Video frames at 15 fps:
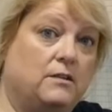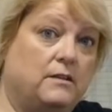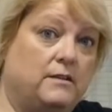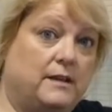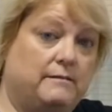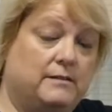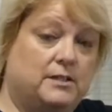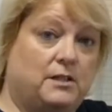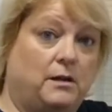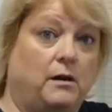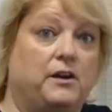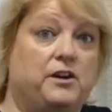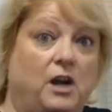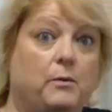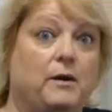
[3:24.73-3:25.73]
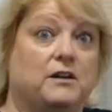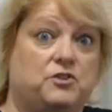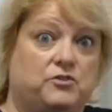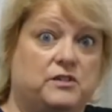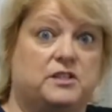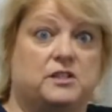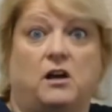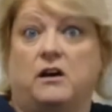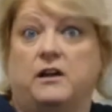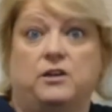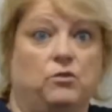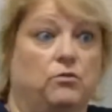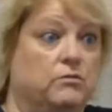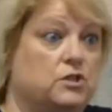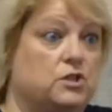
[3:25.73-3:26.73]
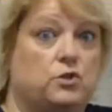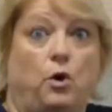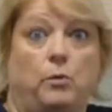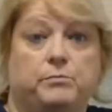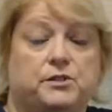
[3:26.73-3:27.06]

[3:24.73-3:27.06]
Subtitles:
that there is a no entry sign or a stop